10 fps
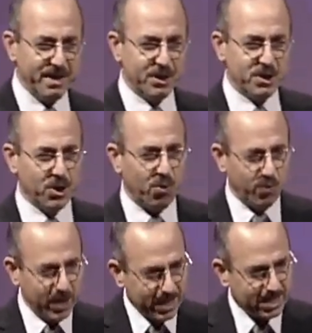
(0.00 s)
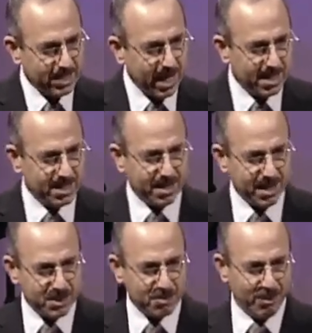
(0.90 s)
So we started
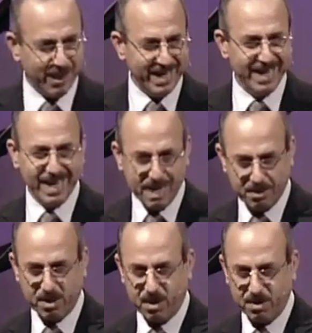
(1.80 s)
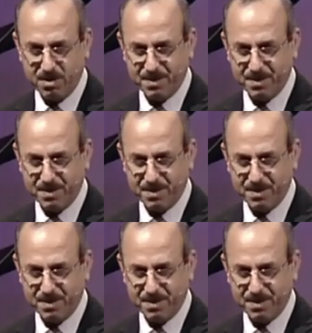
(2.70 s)
Hezbollah in Lebanon.